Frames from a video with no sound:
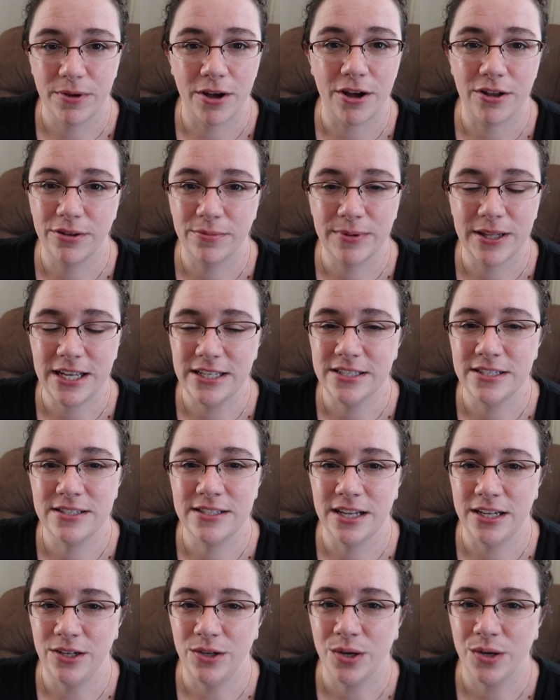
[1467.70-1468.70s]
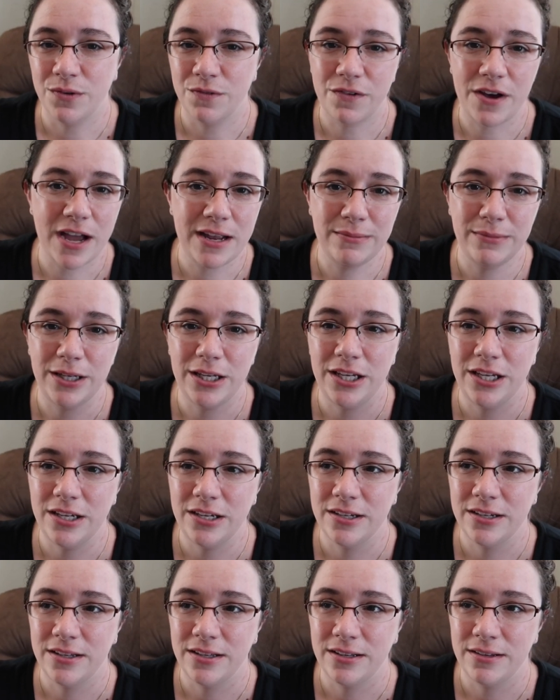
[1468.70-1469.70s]
All the places that you can find
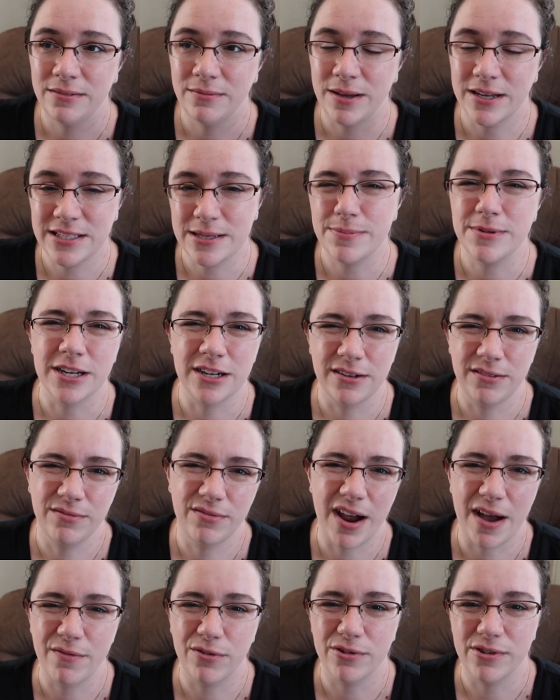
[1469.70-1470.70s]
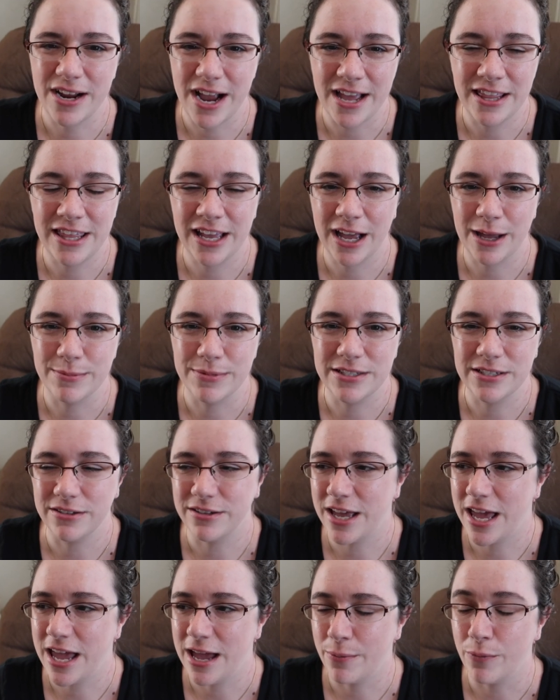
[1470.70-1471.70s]
me, except on Ravelry. I think I'm still
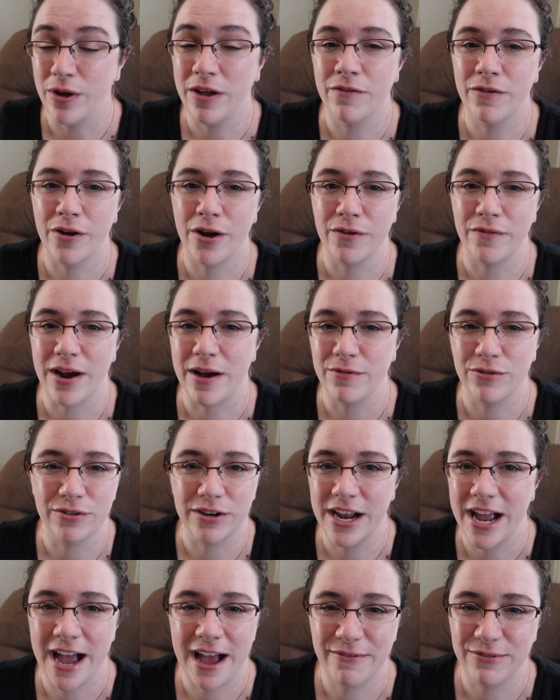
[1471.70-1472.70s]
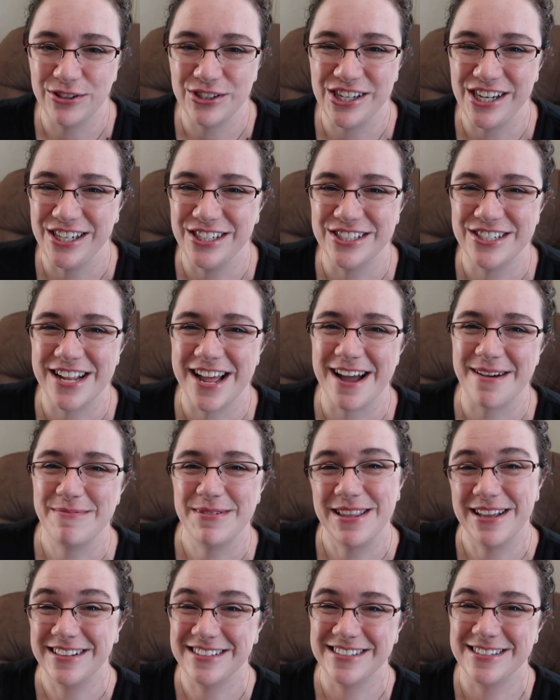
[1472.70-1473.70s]
kmweaver on Ravelry. I haven't changed that,
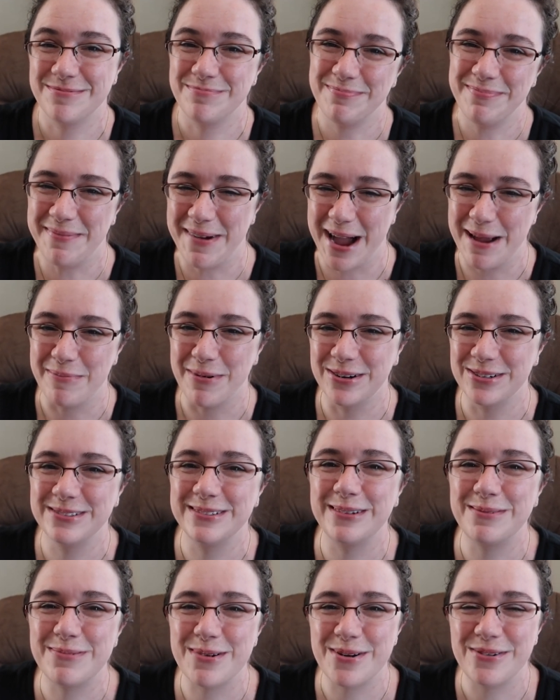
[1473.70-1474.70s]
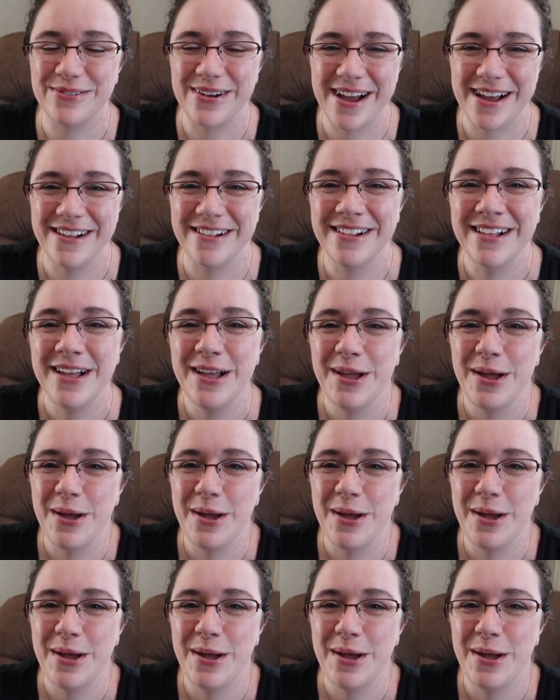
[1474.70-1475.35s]
but that's my personal profile.